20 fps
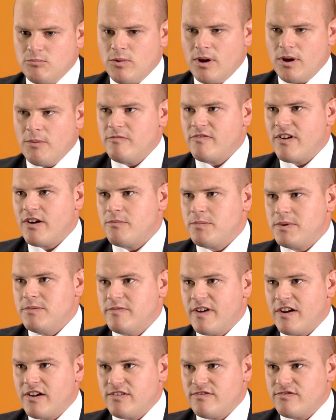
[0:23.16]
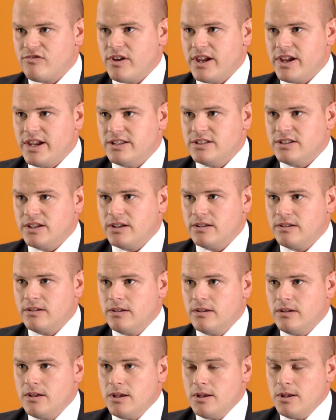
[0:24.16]
Well, I've been very free to
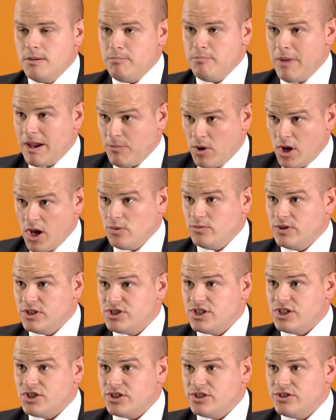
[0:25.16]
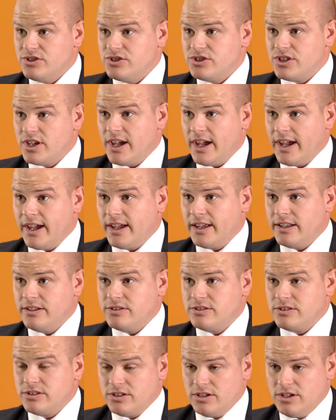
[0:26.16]
make my own decisions
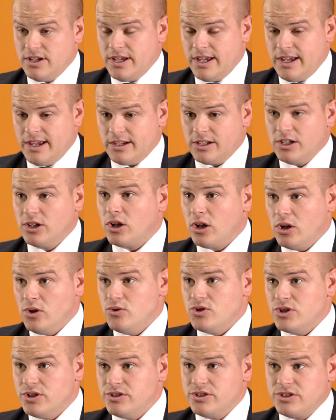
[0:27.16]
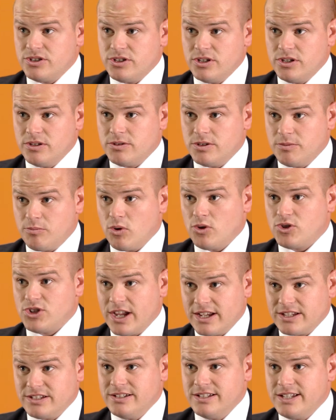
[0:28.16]
and conclusions to
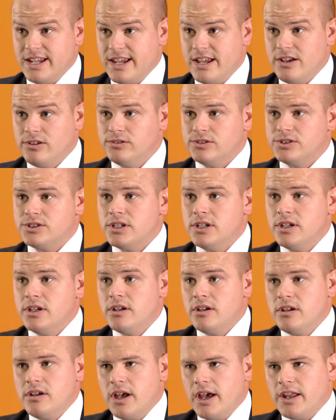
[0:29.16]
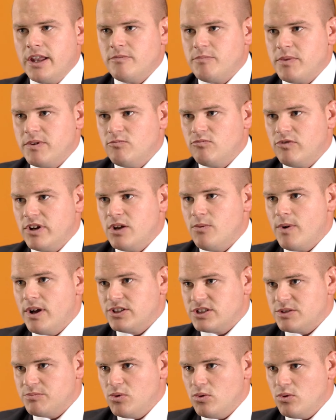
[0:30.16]
projects and deals, and have been really well
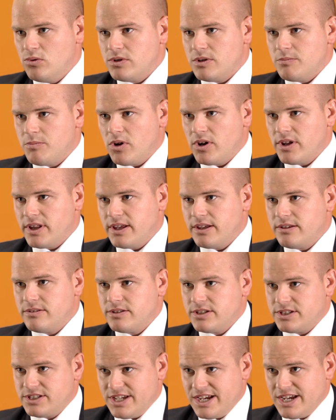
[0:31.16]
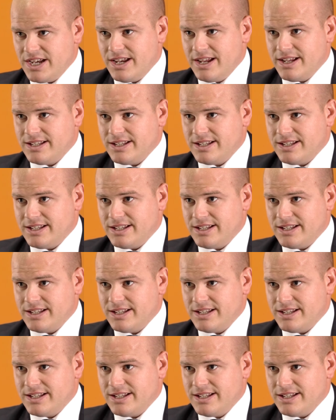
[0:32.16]
supported by the senior